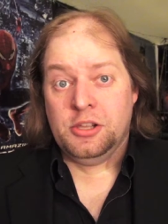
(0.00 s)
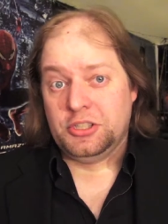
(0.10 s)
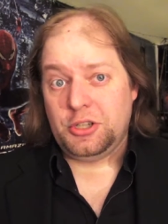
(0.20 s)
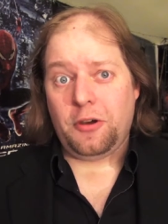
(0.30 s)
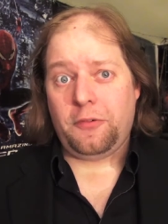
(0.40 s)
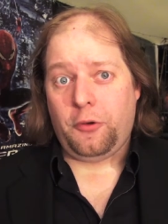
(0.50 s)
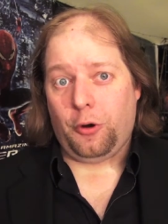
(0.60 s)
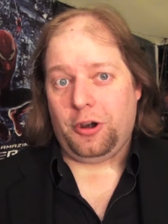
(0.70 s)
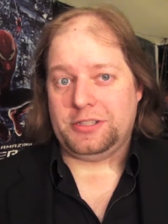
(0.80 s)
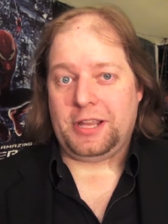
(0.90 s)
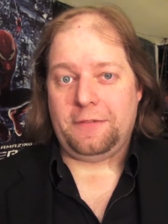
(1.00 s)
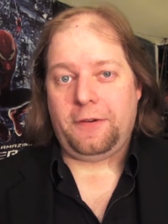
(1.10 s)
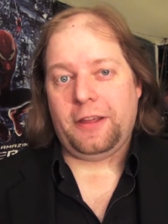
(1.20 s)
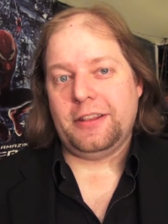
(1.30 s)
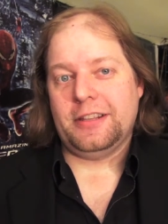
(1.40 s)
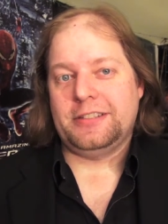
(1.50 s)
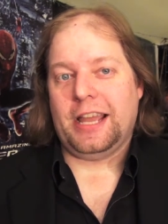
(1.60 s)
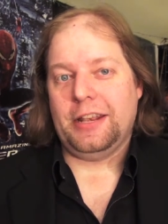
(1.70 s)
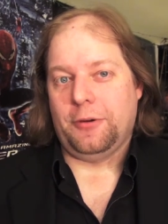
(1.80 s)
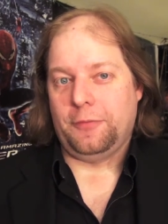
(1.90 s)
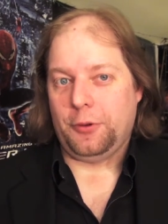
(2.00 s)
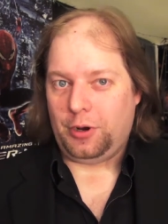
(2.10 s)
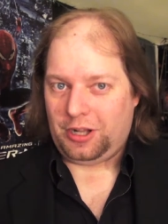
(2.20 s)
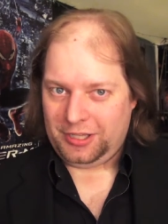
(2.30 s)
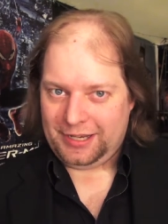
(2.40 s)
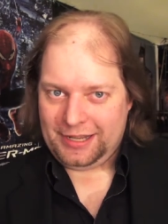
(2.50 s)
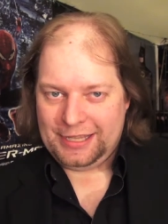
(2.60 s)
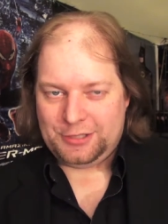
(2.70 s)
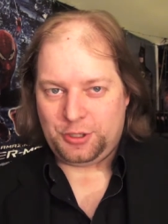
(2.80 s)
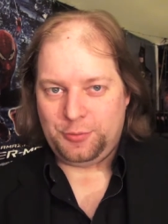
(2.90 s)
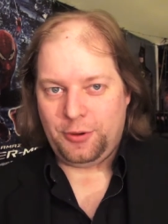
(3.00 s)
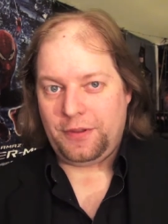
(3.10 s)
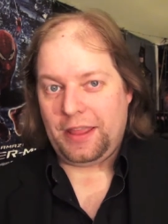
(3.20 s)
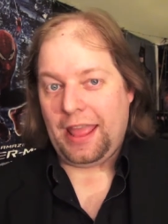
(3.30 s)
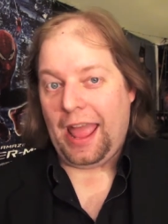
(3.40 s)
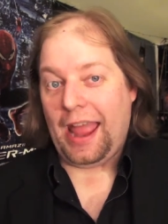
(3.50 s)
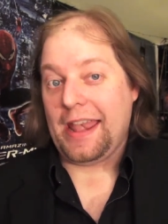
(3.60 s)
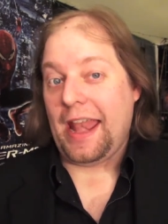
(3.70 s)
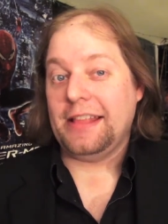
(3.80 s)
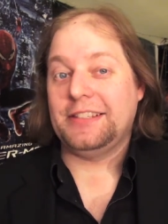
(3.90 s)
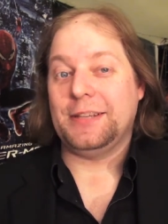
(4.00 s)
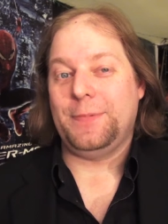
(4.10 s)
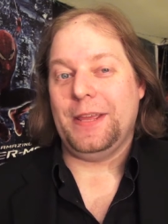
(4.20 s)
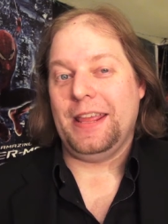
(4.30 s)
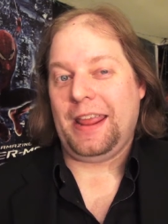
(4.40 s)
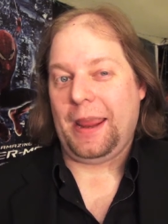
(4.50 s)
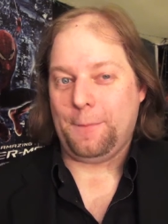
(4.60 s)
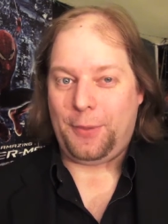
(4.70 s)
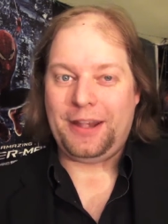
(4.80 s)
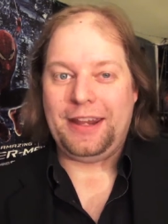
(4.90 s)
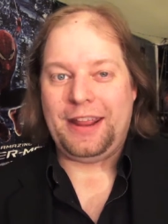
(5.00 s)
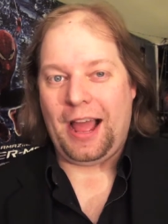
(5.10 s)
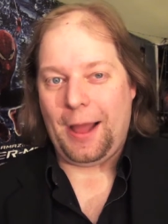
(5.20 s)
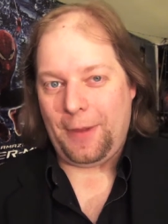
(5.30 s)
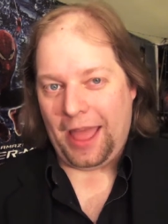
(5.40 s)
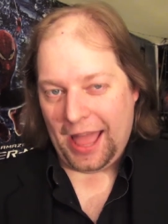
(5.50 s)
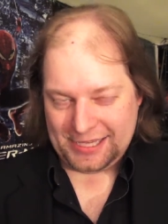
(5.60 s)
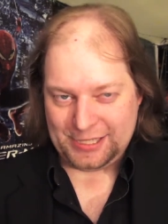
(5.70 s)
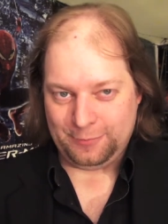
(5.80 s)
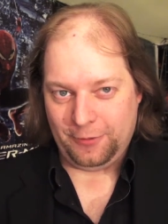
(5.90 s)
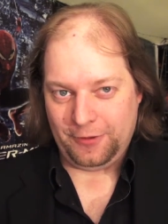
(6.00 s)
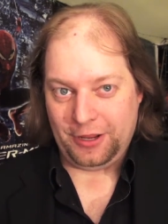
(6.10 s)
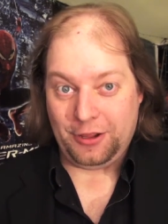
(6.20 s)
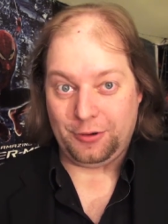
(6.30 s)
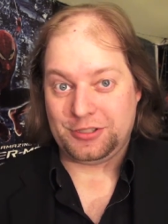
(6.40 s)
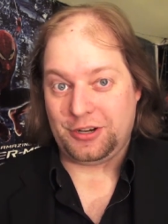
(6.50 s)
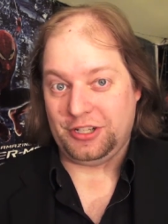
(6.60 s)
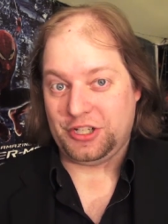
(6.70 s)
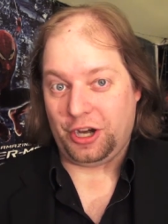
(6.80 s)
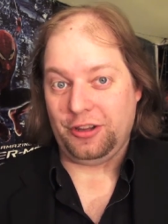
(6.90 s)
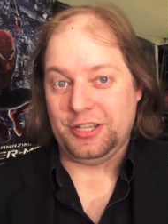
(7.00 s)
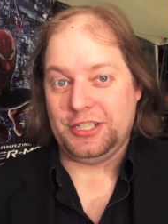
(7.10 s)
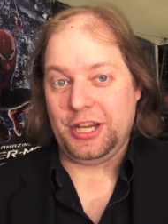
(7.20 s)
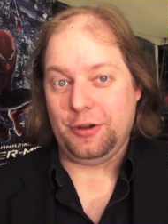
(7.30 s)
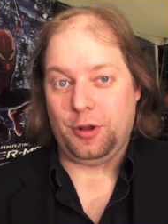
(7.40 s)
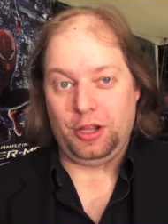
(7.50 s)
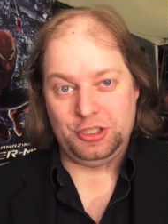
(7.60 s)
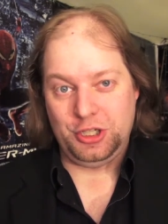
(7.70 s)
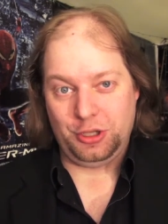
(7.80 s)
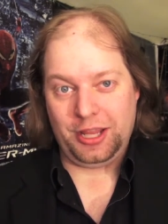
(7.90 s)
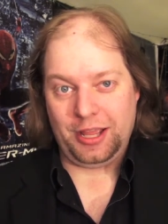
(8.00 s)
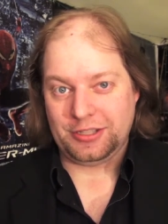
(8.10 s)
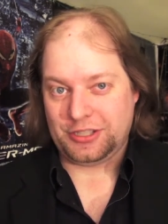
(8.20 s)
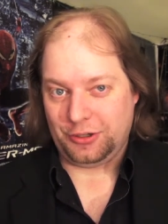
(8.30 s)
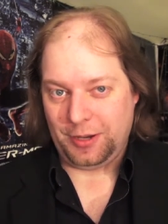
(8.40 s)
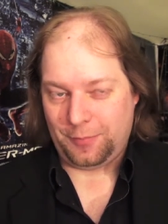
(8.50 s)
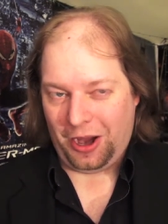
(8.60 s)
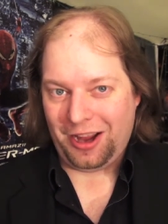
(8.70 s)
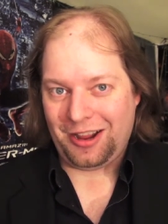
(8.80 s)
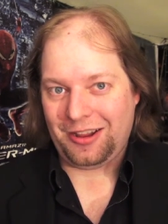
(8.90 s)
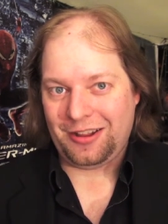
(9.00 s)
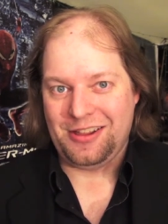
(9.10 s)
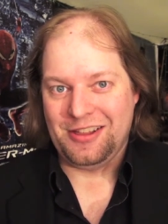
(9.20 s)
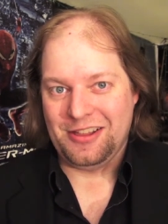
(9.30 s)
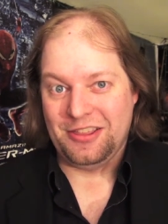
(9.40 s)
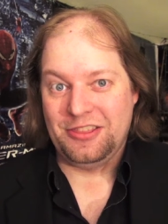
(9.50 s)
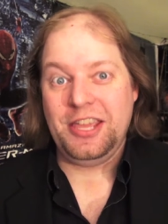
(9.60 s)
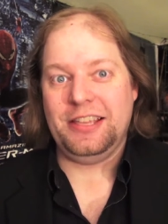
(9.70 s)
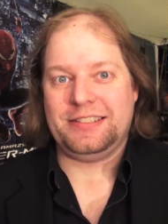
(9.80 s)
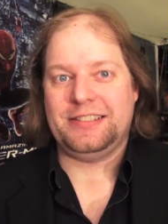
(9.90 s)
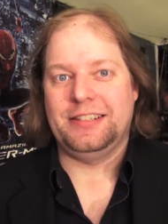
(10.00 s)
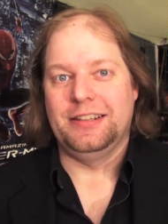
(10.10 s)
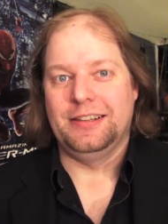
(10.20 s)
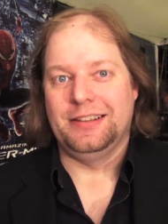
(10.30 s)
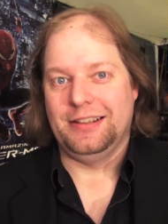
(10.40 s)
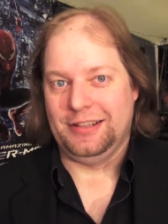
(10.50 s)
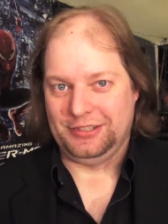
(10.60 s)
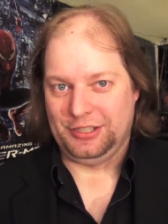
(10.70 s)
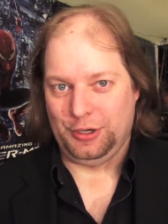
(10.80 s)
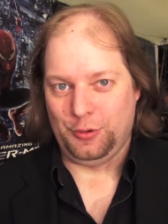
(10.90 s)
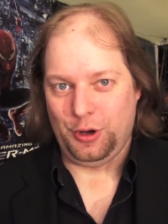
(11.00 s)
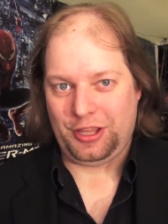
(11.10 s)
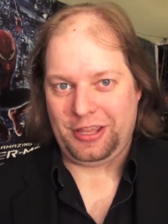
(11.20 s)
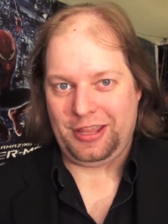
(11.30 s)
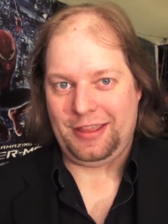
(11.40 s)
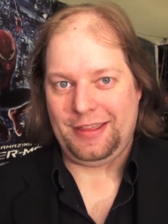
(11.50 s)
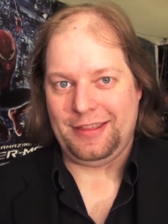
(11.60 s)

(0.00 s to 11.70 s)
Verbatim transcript: So of course, I finally decided to review a Clint Eastwood movie, and it ends up being a buddy cop action movie co-starring Charlie Sheen, Raul Julia, and Sonia Braga. This is The Rookie.